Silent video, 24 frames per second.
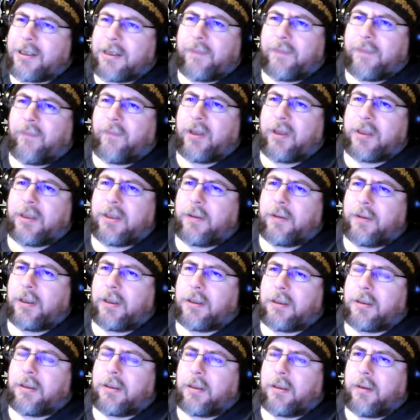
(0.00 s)

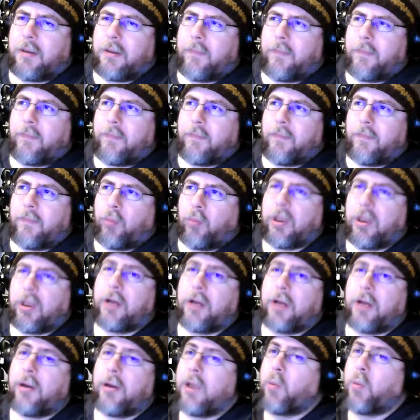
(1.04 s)
is
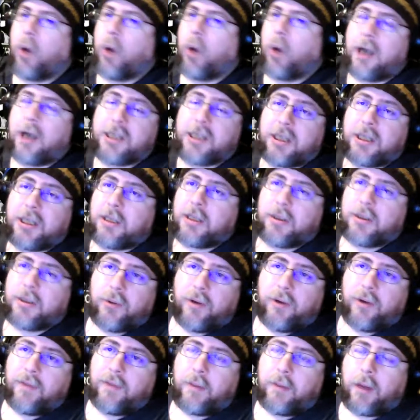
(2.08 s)
literally watching the 2
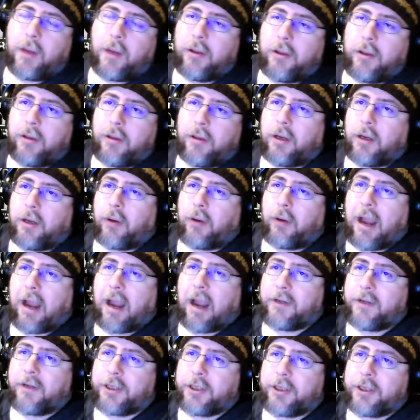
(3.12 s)
of them, other than a
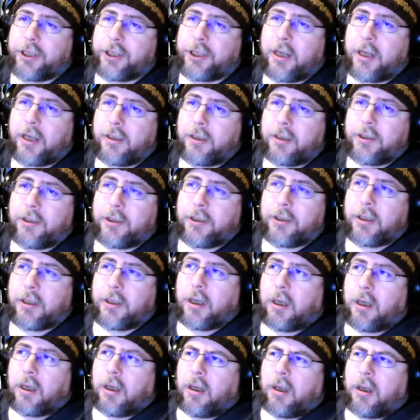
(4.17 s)
graphics change.
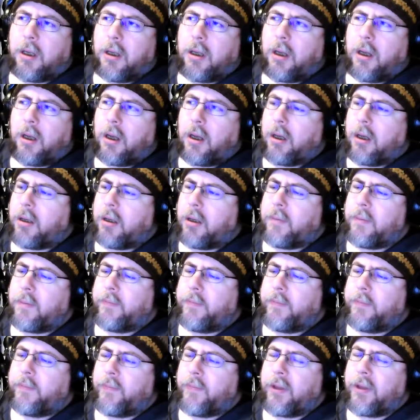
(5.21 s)

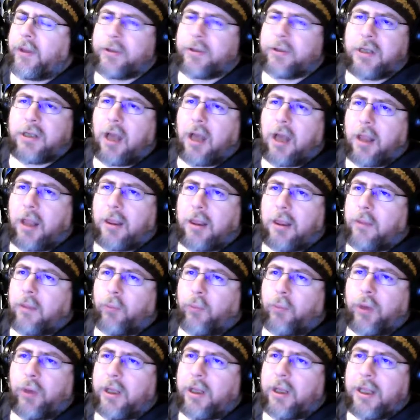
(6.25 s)
There's not
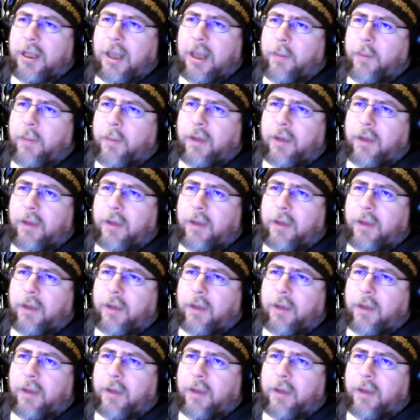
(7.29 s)
really that big of a